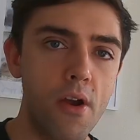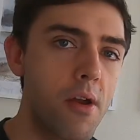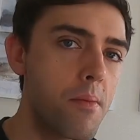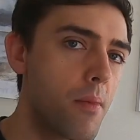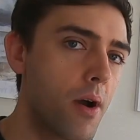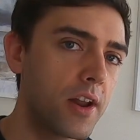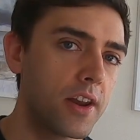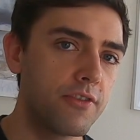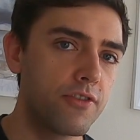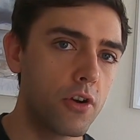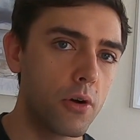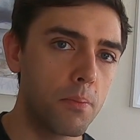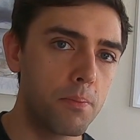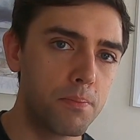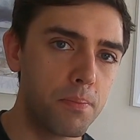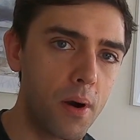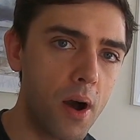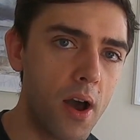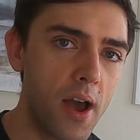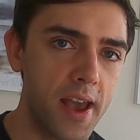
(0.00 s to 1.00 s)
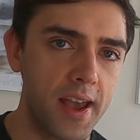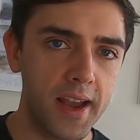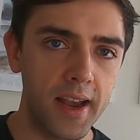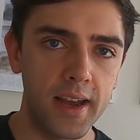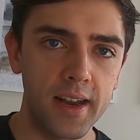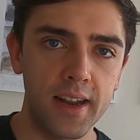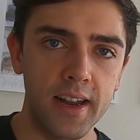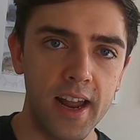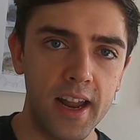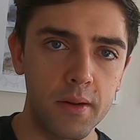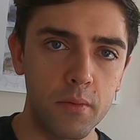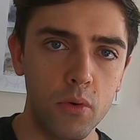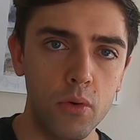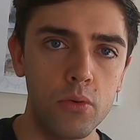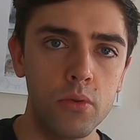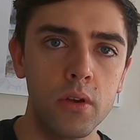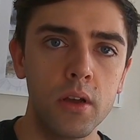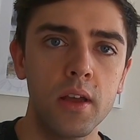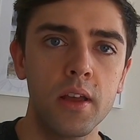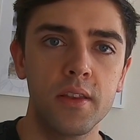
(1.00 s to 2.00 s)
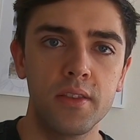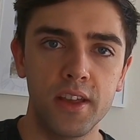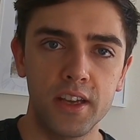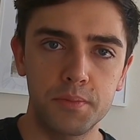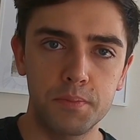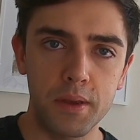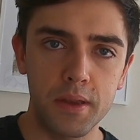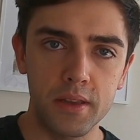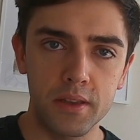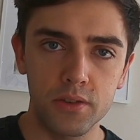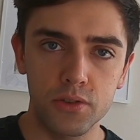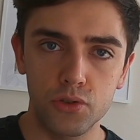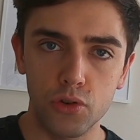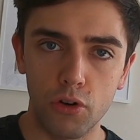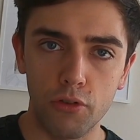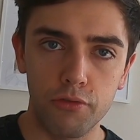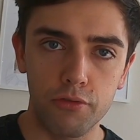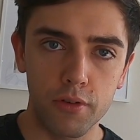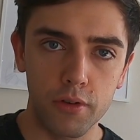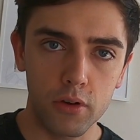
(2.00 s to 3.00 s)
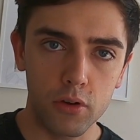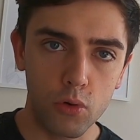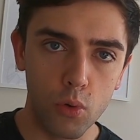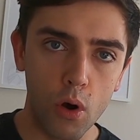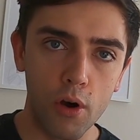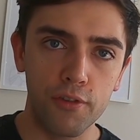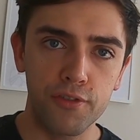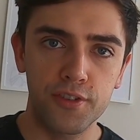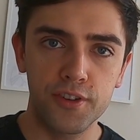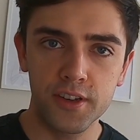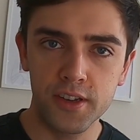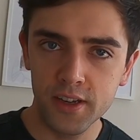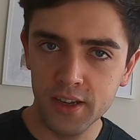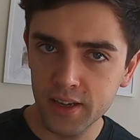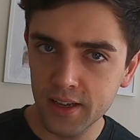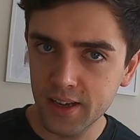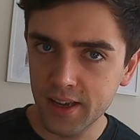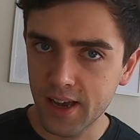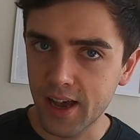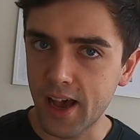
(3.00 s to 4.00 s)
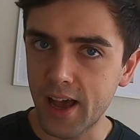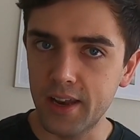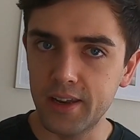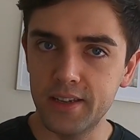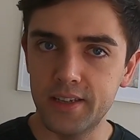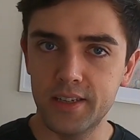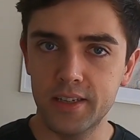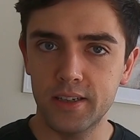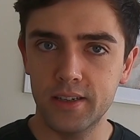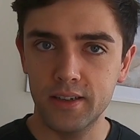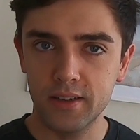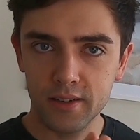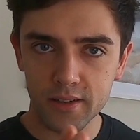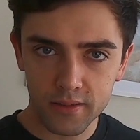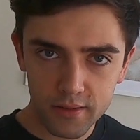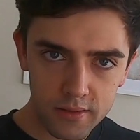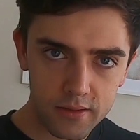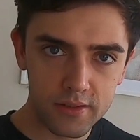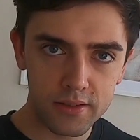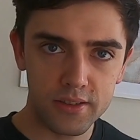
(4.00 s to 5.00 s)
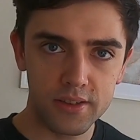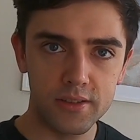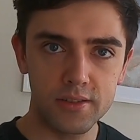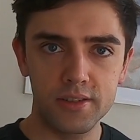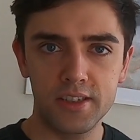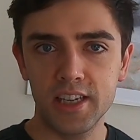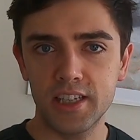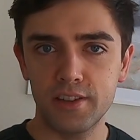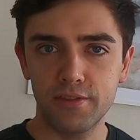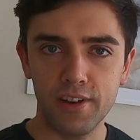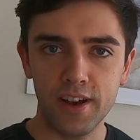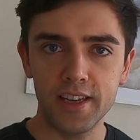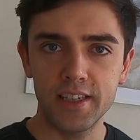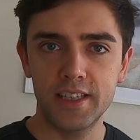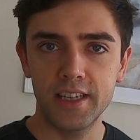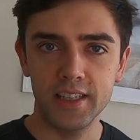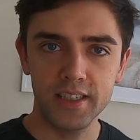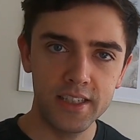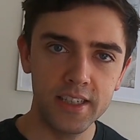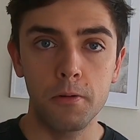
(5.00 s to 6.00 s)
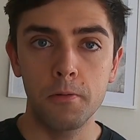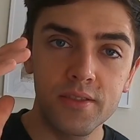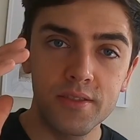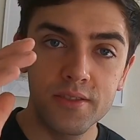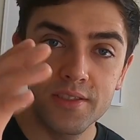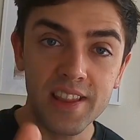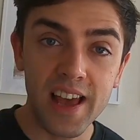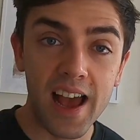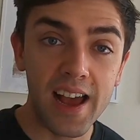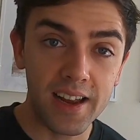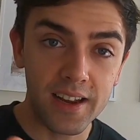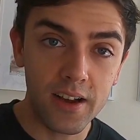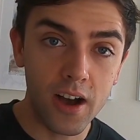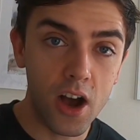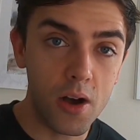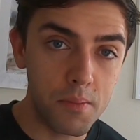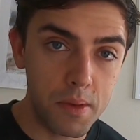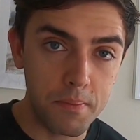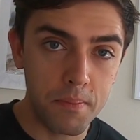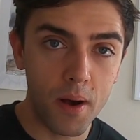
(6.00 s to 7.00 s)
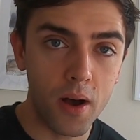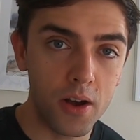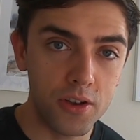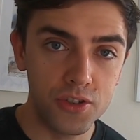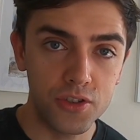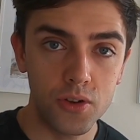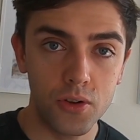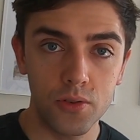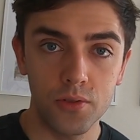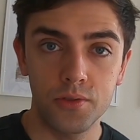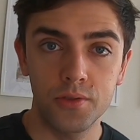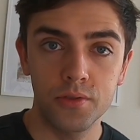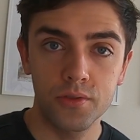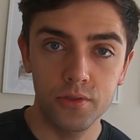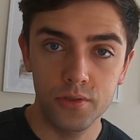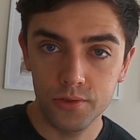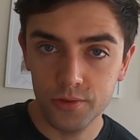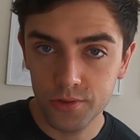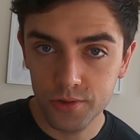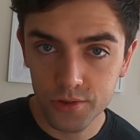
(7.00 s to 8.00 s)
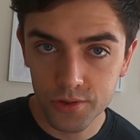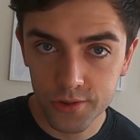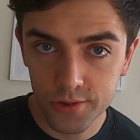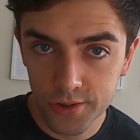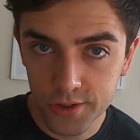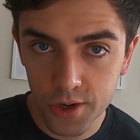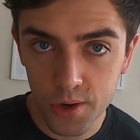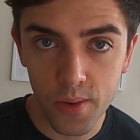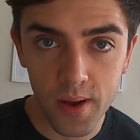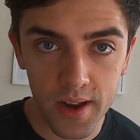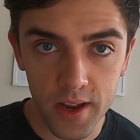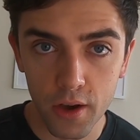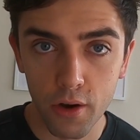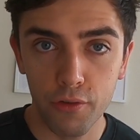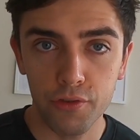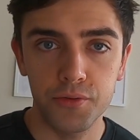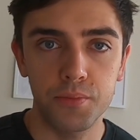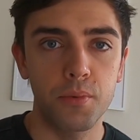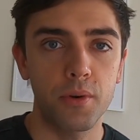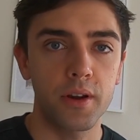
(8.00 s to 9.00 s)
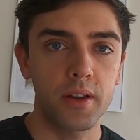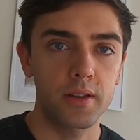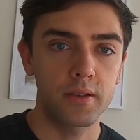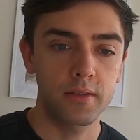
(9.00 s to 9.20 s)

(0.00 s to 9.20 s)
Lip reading: in mind, if you're buying an animal that's been sort of quaffed and titivated, that can't be passed on to any offspring.